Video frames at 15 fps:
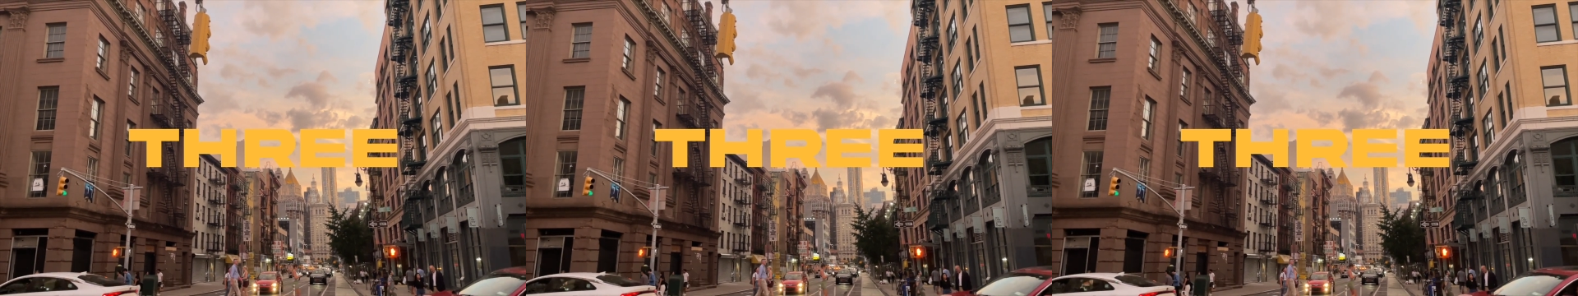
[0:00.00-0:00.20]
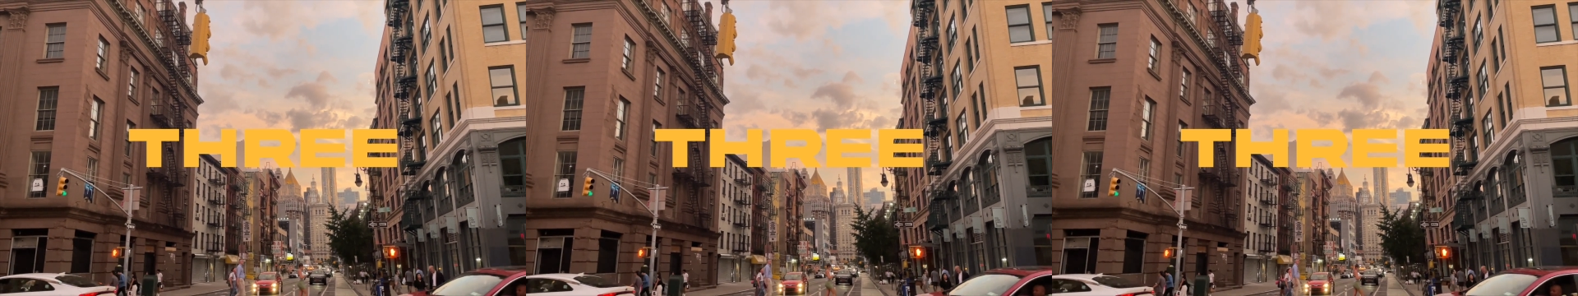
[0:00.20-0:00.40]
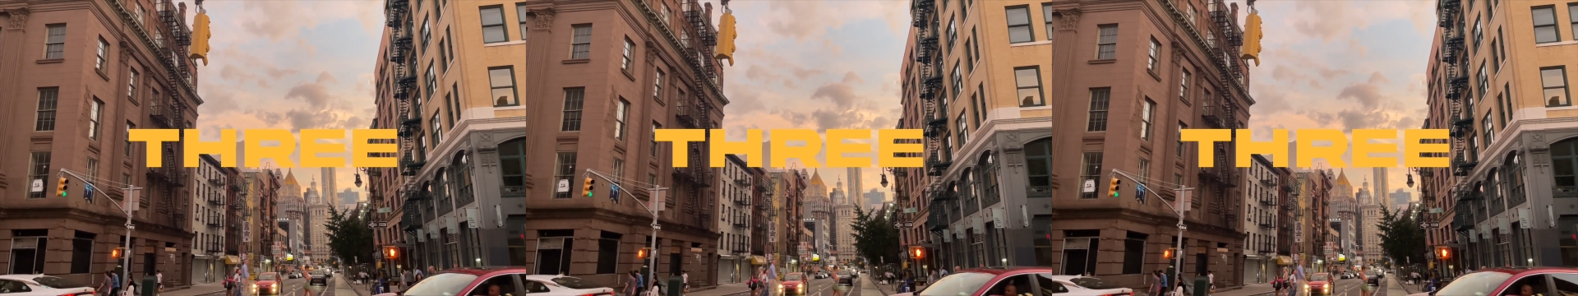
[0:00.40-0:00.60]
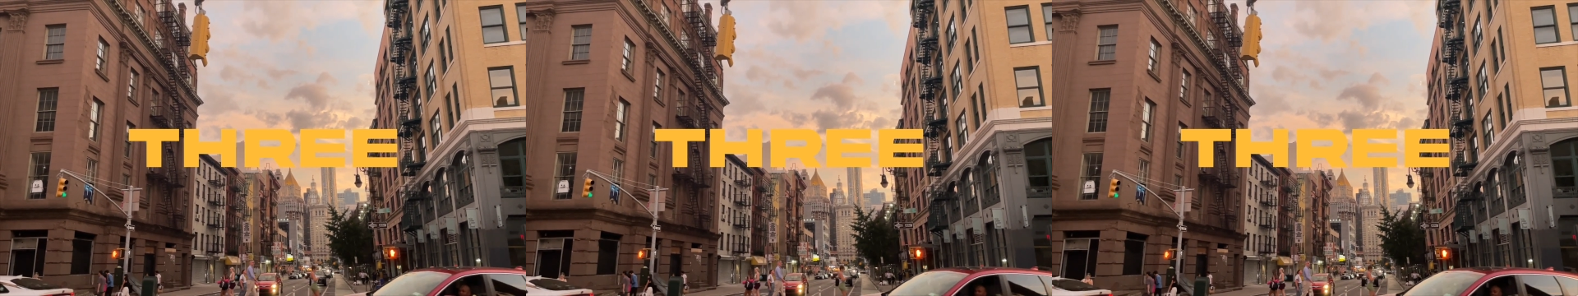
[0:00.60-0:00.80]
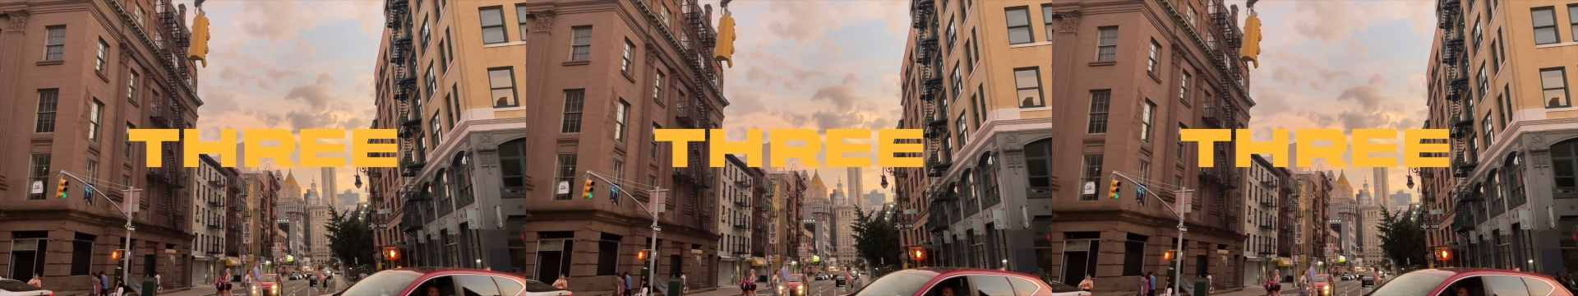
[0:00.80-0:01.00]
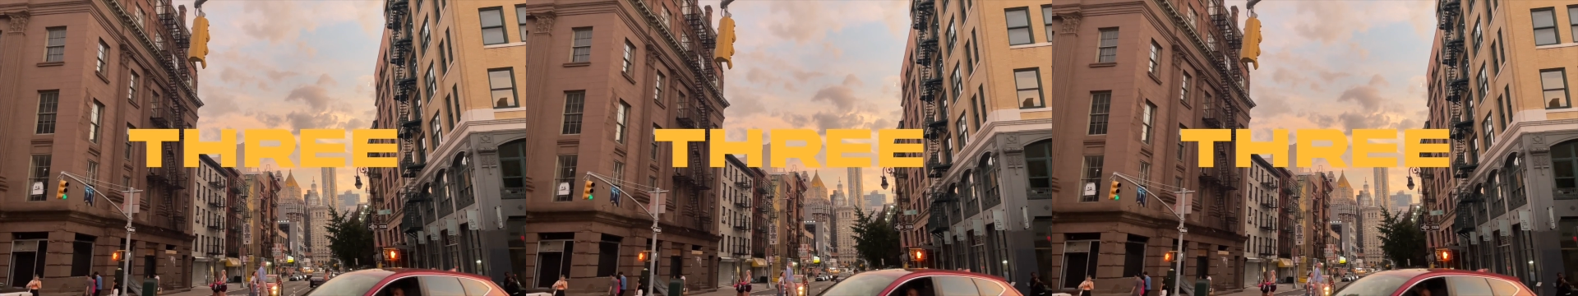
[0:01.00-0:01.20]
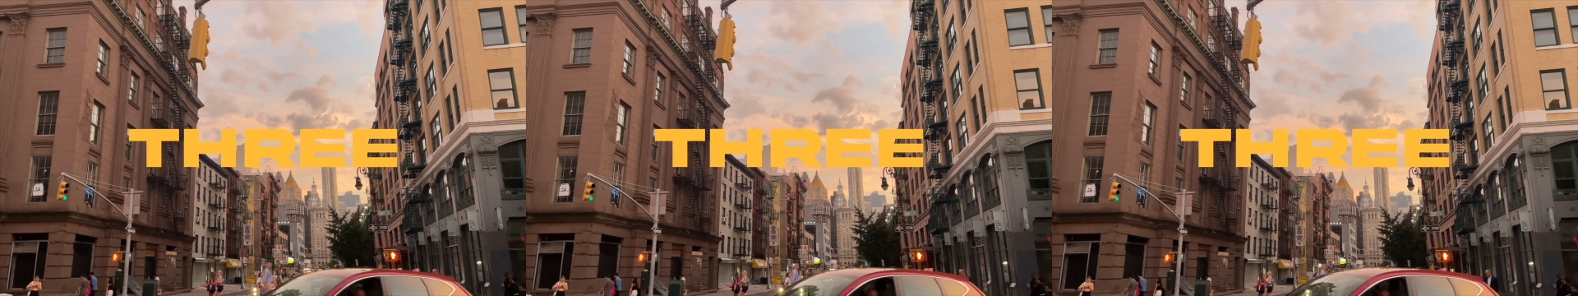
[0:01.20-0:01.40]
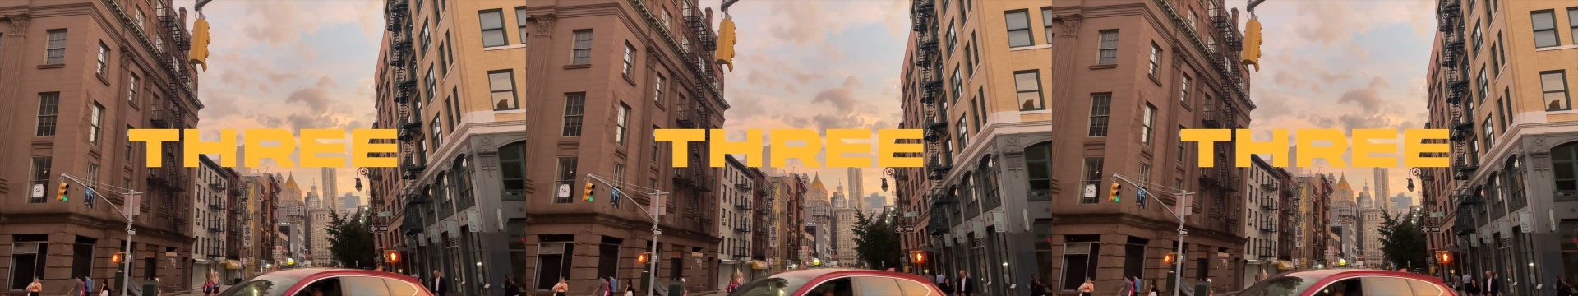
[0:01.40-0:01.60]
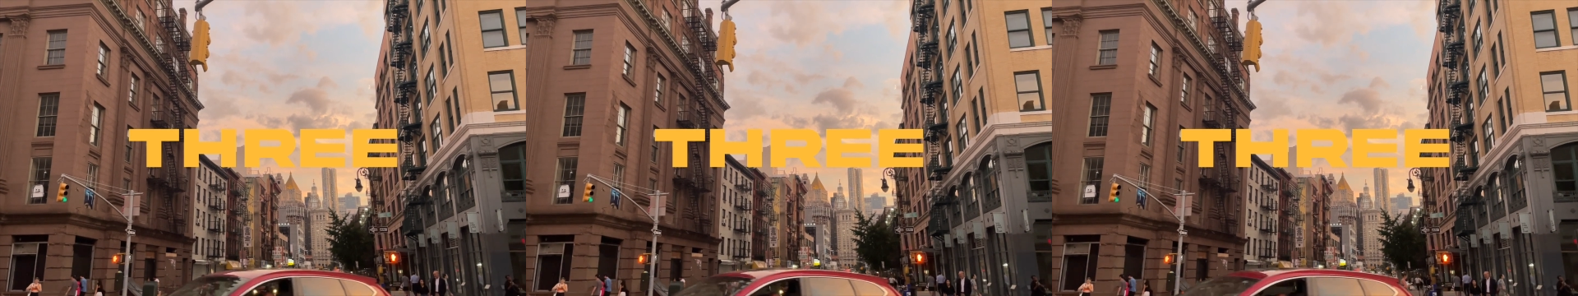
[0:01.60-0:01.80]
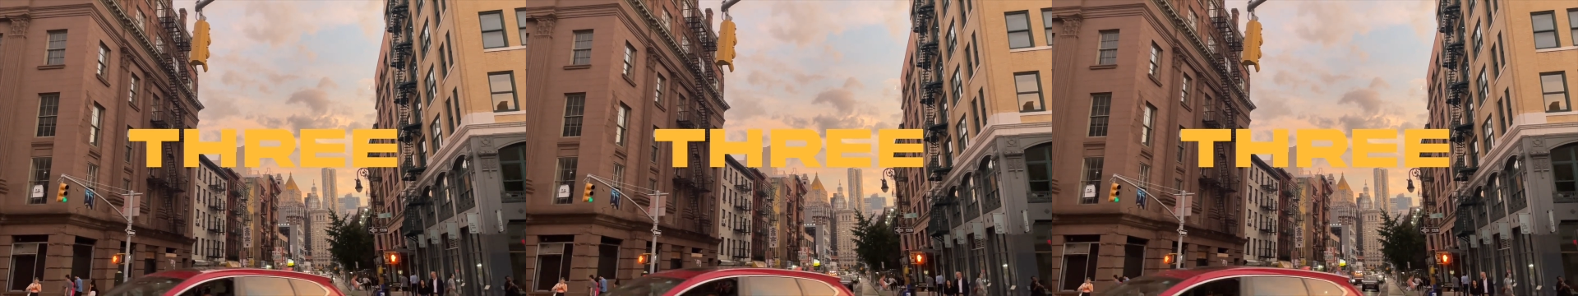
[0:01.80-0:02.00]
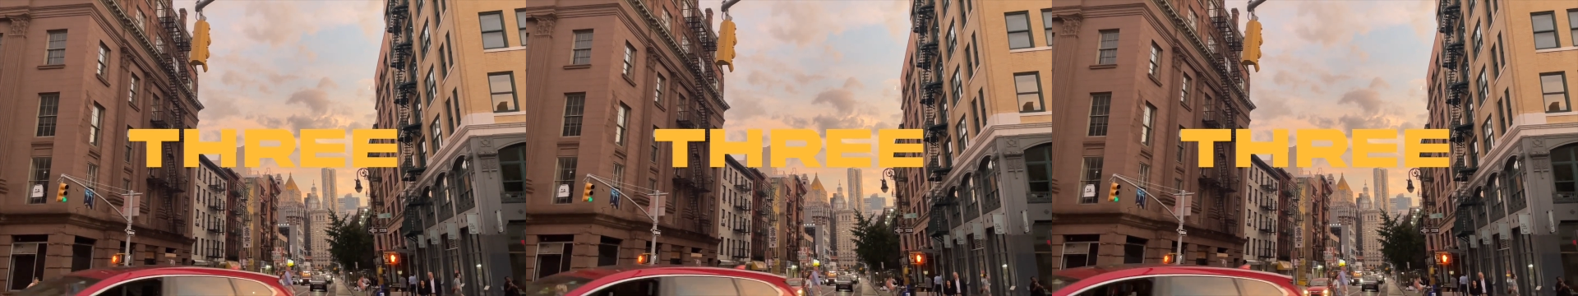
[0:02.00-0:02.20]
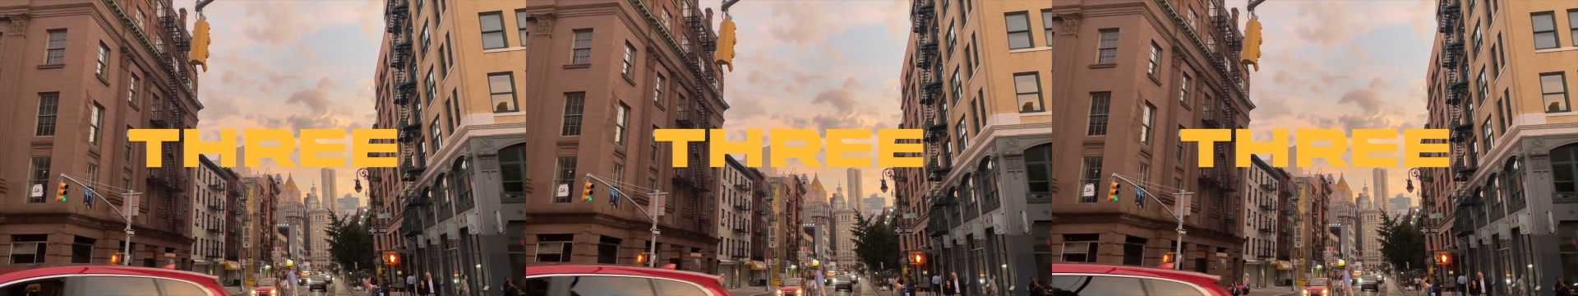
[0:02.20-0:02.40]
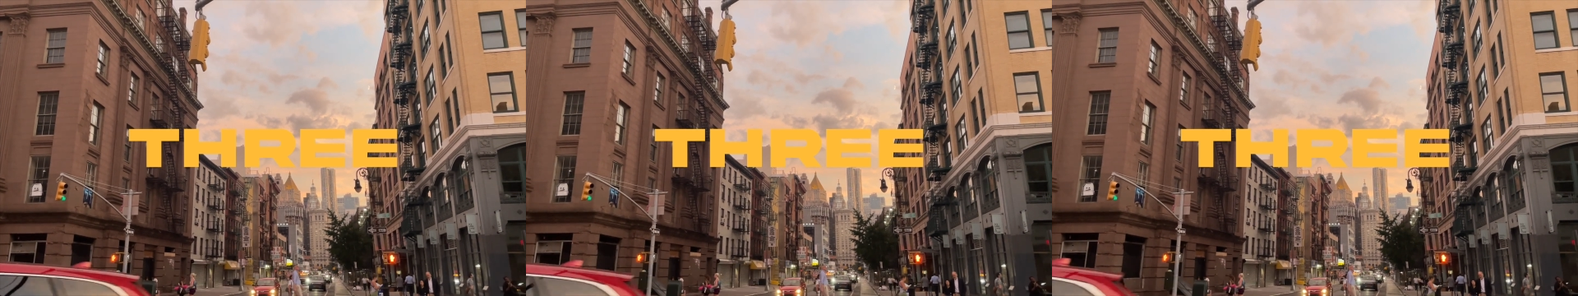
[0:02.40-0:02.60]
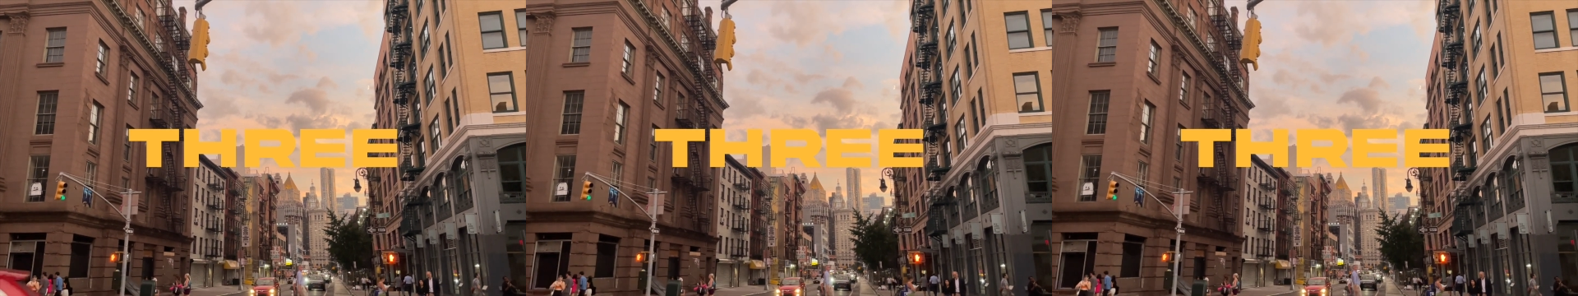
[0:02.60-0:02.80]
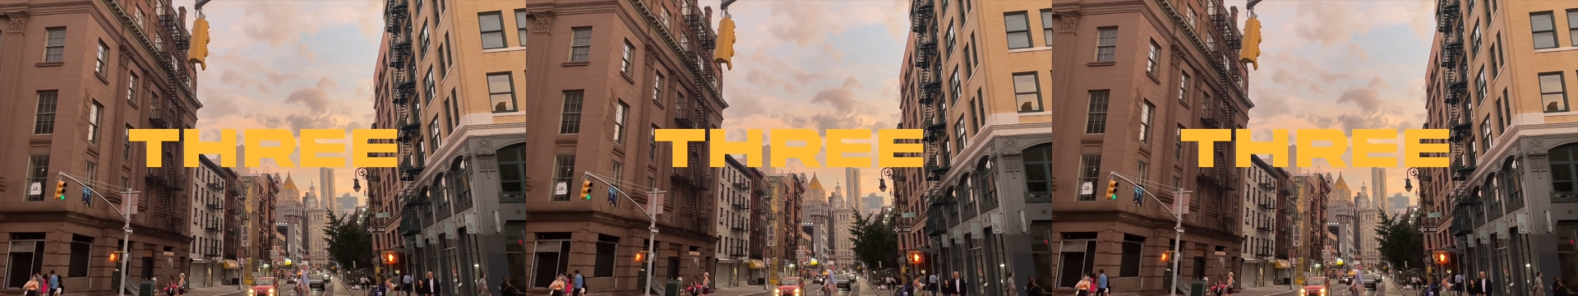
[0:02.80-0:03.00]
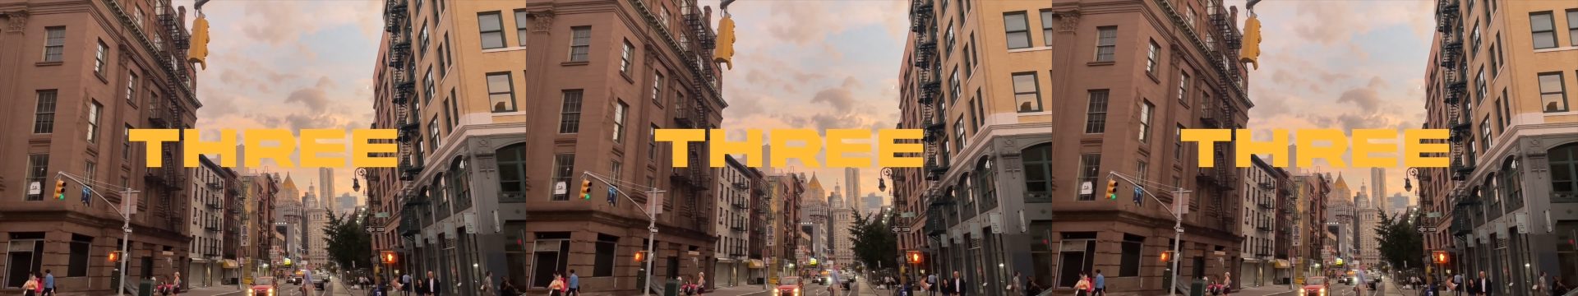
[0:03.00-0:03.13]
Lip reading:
No face is visible, so there are no lips to read.